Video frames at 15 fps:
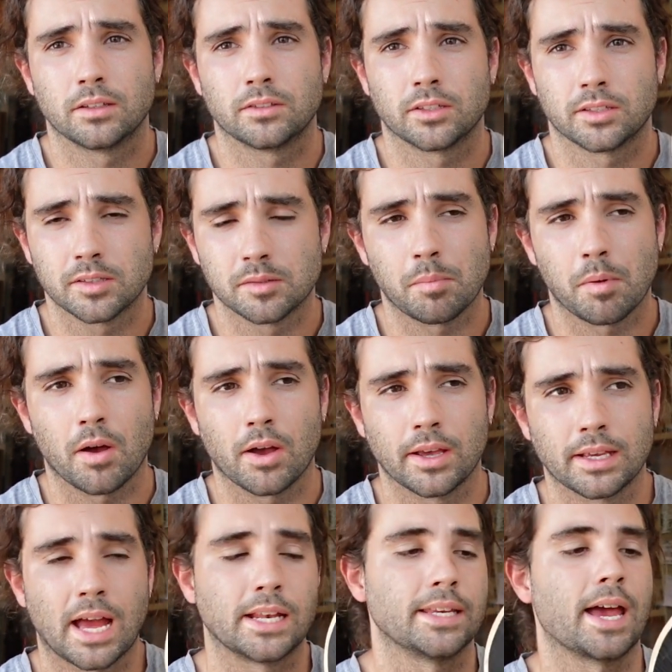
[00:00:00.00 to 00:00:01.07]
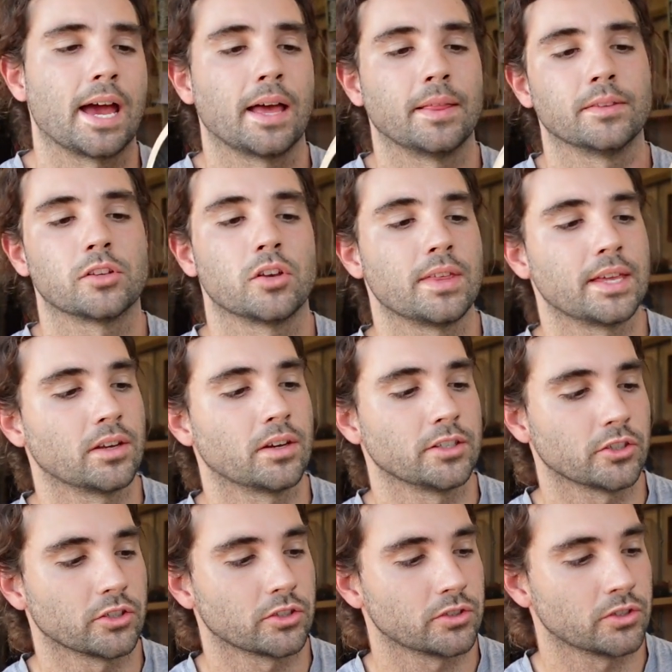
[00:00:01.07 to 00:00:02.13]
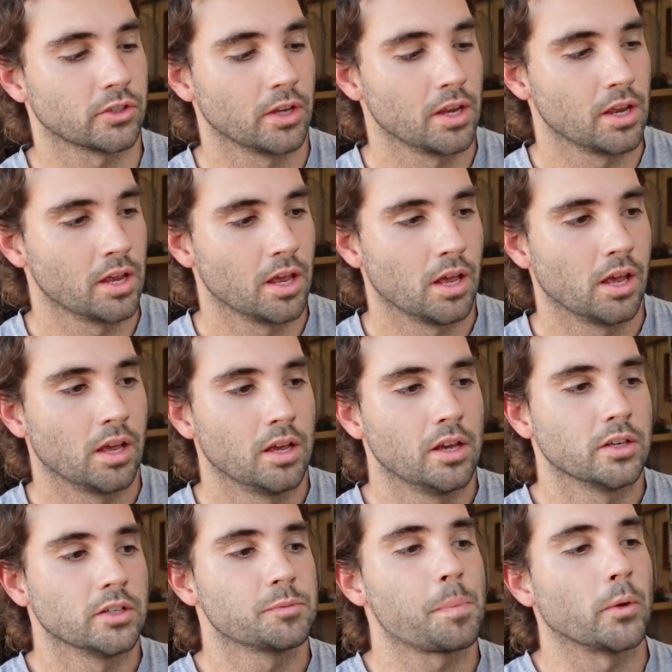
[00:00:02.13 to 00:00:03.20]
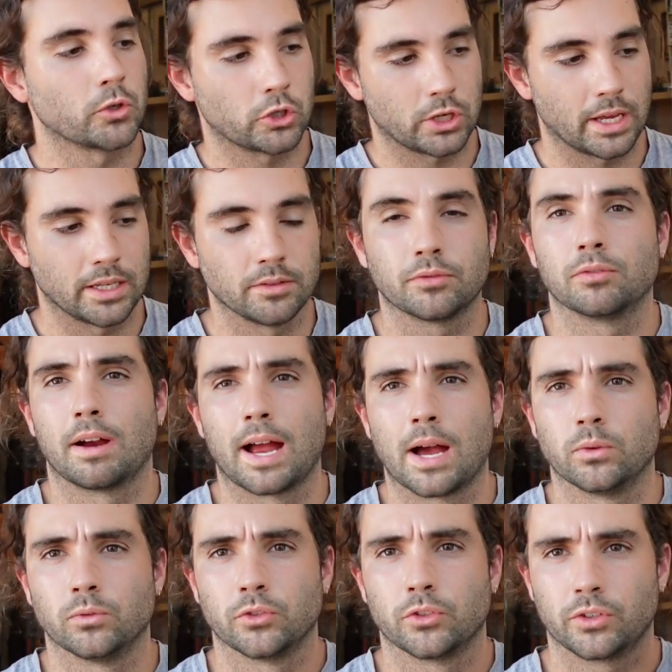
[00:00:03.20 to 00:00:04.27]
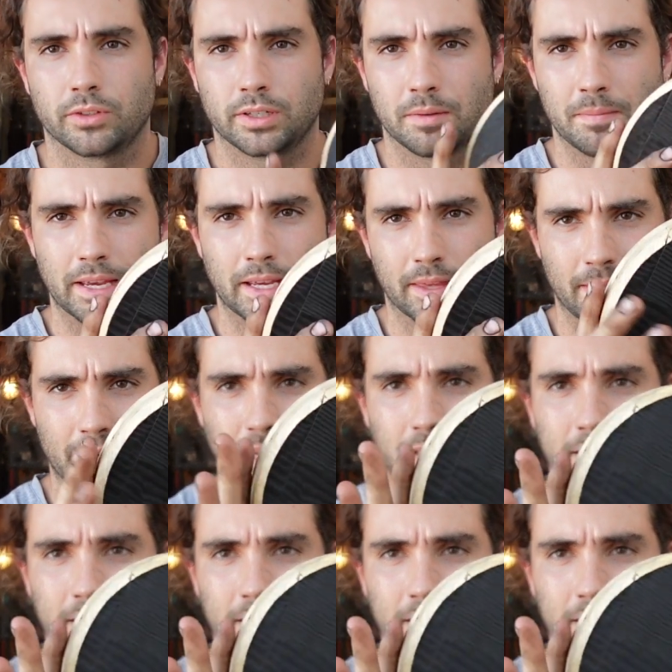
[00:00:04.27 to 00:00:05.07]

despite, and yeah, and so then I just spoke shaved round to make that